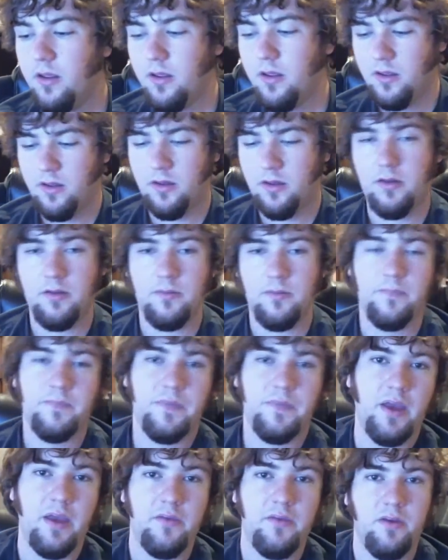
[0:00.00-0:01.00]
I
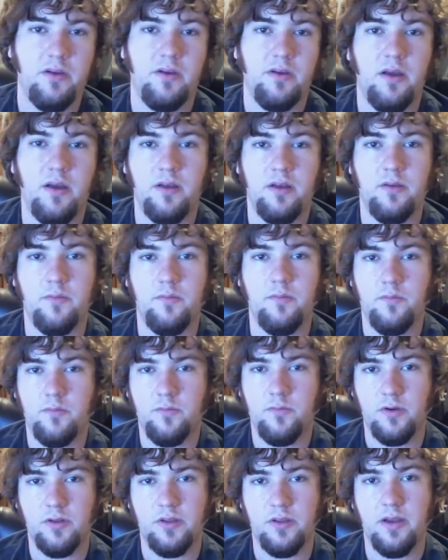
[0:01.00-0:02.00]
haven't done
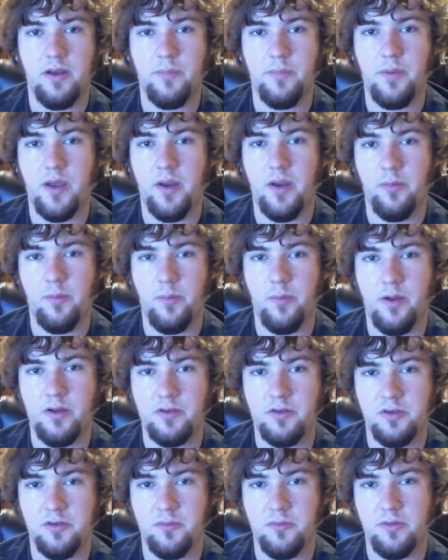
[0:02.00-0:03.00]
really any paper
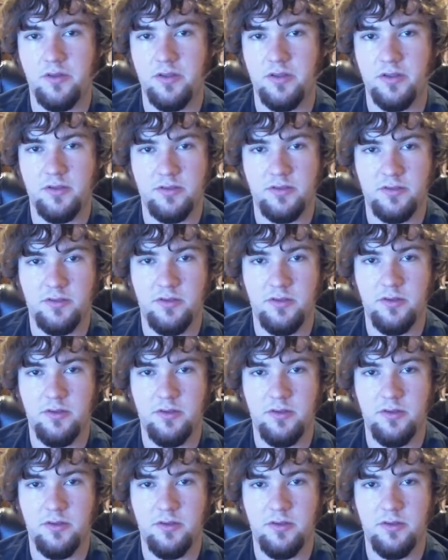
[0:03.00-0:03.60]
punching with this.